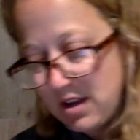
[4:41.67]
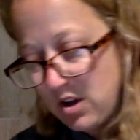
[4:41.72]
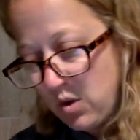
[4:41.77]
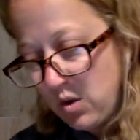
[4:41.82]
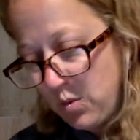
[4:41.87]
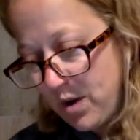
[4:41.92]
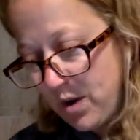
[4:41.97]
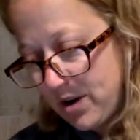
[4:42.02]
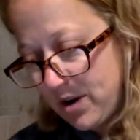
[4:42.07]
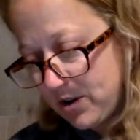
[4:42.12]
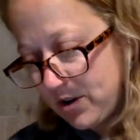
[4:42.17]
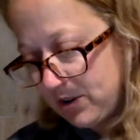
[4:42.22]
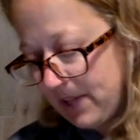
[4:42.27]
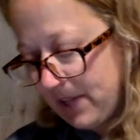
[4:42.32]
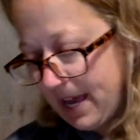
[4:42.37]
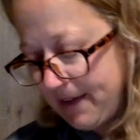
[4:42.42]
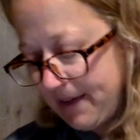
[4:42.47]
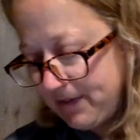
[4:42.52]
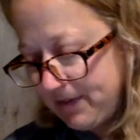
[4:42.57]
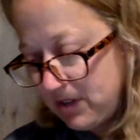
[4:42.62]
Walker
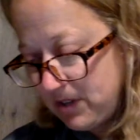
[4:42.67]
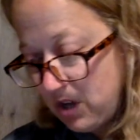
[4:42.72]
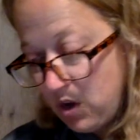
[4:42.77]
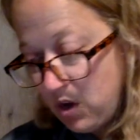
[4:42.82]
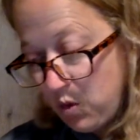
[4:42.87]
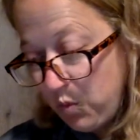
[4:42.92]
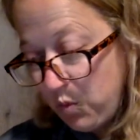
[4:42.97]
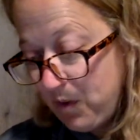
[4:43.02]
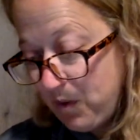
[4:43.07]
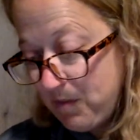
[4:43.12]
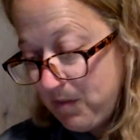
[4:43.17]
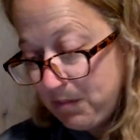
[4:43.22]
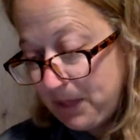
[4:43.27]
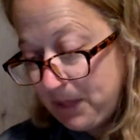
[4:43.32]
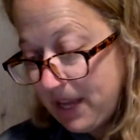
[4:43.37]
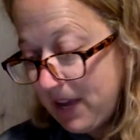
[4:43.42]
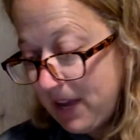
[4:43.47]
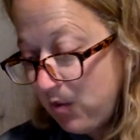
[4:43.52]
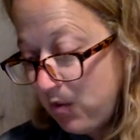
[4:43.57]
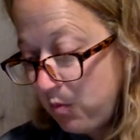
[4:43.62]
laughed. We've
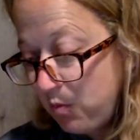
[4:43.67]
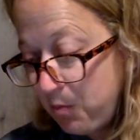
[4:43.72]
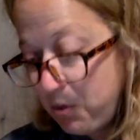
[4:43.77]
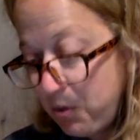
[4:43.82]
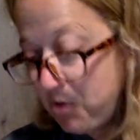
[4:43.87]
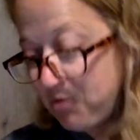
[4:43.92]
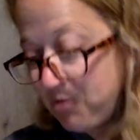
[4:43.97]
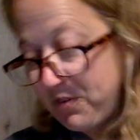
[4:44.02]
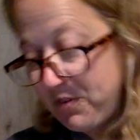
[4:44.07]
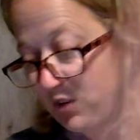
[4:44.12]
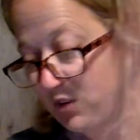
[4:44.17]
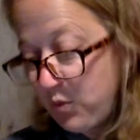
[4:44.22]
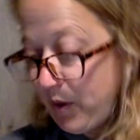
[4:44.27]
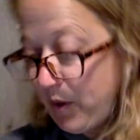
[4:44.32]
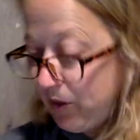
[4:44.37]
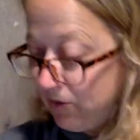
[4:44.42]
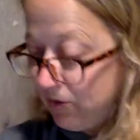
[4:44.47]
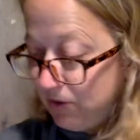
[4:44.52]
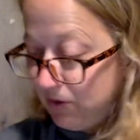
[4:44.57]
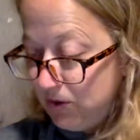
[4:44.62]
planned perfect weather
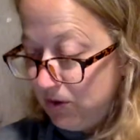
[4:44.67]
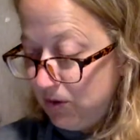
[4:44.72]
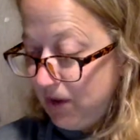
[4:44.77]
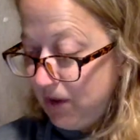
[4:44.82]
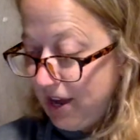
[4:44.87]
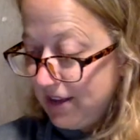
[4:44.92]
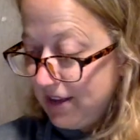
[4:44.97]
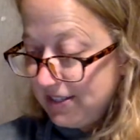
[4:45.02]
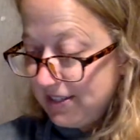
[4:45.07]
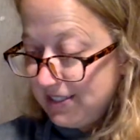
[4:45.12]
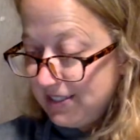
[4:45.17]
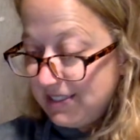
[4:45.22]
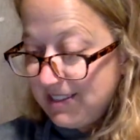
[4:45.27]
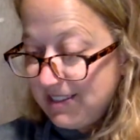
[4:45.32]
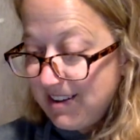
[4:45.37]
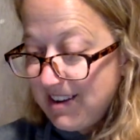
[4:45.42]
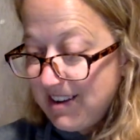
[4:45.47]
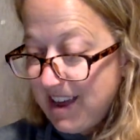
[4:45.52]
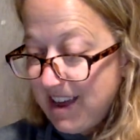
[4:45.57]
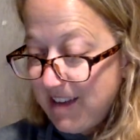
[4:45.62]
for you guys.
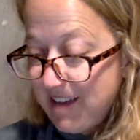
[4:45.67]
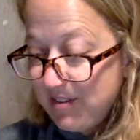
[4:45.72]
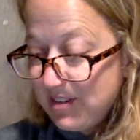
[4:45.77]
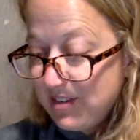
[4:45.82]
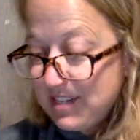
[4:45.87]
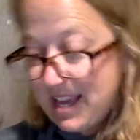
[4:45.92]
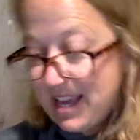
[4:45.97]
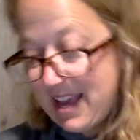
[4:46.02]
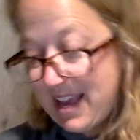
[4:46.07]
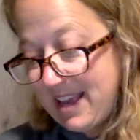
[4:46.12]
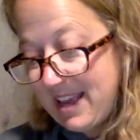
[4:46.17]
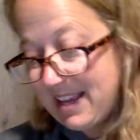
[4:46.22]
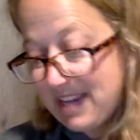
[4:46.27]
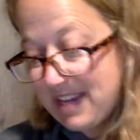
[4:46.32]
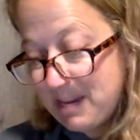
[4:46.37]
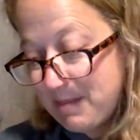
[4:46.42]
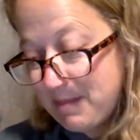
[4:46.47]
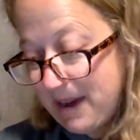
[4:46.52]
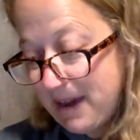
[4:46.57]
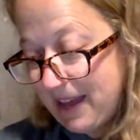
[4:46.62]
Sun every day.
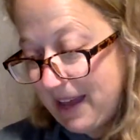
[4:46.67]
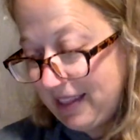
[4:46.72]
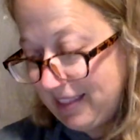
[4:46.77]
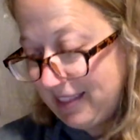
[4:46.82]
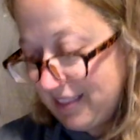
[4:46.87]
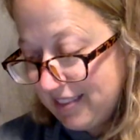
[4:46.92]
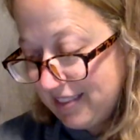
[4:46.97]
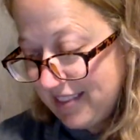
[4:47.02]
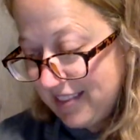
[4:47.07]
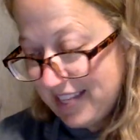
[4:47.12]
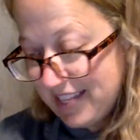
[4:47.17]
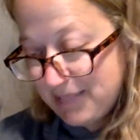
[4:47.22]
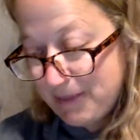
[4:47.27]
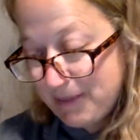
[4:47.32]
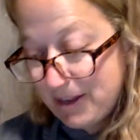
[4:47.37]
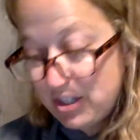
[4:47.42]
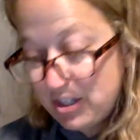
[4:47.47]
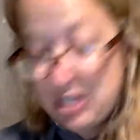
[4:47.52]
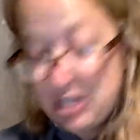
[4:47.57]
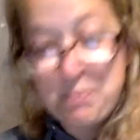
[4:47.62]
Come on. That's my
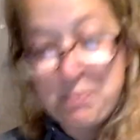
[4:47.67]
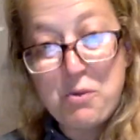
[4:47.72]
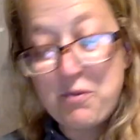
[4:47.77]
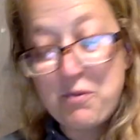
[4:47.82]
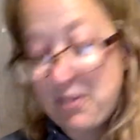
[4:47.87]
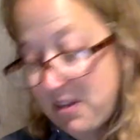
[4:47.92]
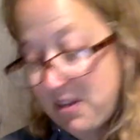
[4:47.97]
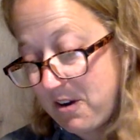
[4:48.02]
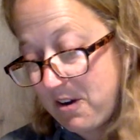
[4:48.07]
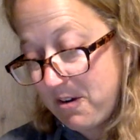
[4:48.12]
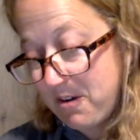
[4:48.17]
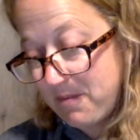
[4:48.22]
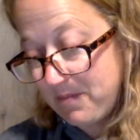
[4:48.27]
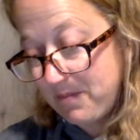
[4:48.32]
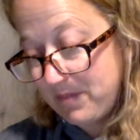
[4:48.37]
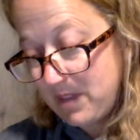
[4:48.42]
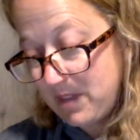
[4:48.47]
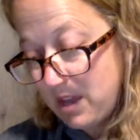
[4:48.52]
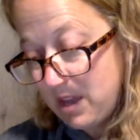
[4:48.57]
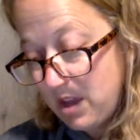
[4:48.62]
Jeep over there.
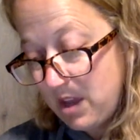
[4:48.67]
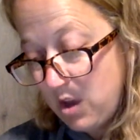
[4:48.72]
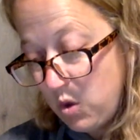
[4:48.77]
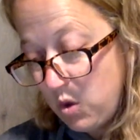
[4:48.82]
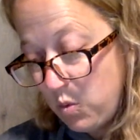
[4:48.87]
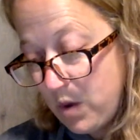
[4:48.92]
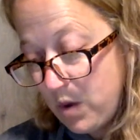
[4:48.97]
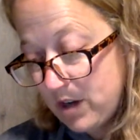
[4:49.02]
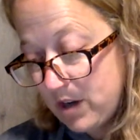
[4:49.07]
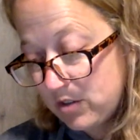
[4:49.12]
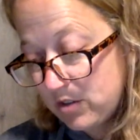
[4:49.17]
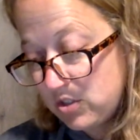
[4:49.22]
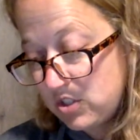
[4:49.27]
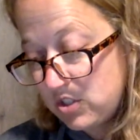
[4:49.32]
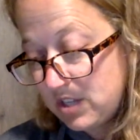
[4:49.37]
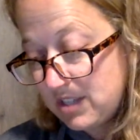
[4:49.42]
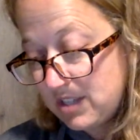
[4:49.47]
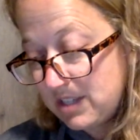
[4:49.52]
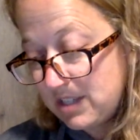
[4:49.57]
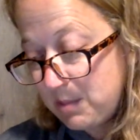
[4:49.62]
Walker's
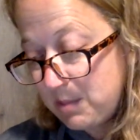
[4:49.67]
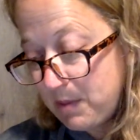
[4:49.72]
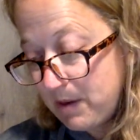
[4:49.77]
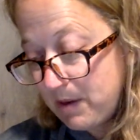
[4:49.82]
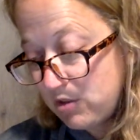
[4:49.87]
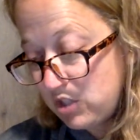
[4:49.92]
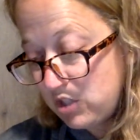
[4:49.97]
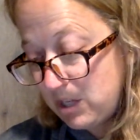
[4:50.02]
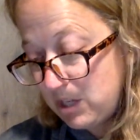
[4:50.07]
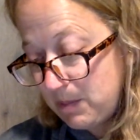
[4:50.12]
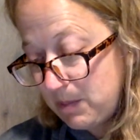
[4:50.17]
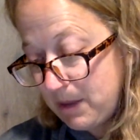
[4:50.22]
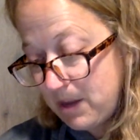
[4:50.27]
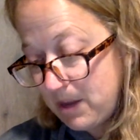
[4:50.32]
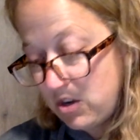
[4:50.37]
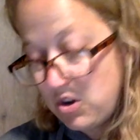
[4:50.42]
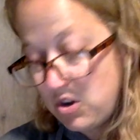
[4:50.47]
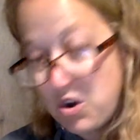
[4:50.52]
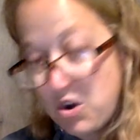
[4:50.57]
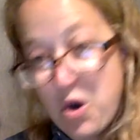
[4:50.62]
dusty brown Jeep had
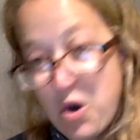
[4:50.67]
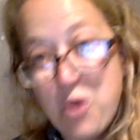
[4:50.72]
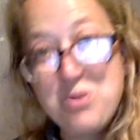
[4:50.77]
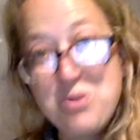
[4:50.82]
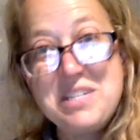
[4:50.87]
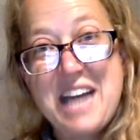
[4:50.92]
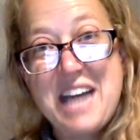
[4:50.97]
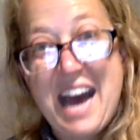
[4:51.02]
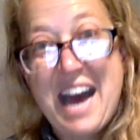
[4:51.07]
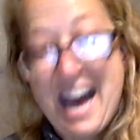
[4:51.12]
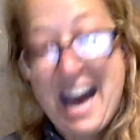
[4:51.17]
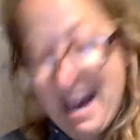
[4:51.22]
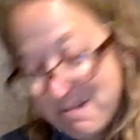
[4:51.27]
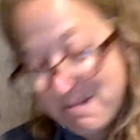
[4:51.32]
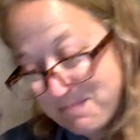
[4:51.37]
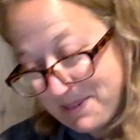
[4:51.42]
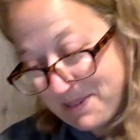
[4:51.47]
no top.